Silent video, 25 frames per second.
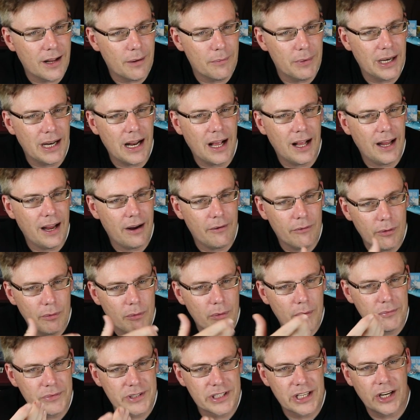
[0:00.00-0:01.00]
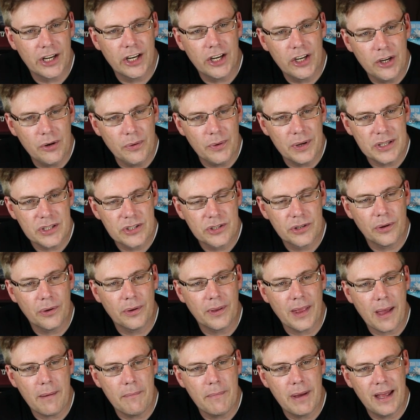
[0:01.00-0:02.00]
I mean, not everyone was going to do it, so
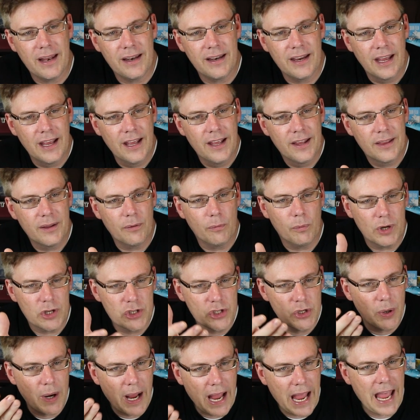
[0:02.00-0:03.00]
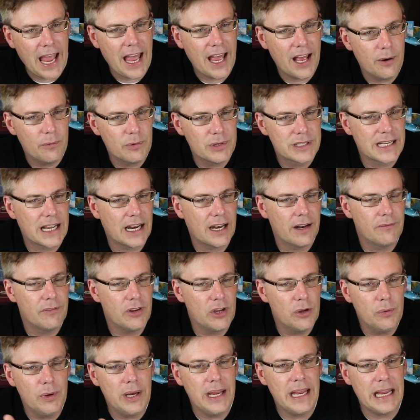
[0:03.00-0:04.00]
that meant that what you had was kind of
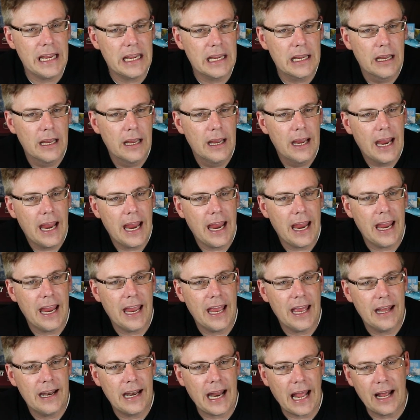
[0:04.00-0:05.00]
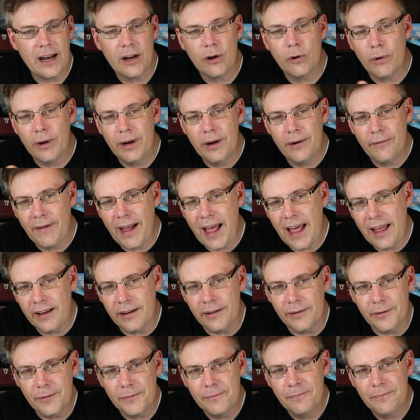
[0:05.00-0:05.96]
unique and had a greater value.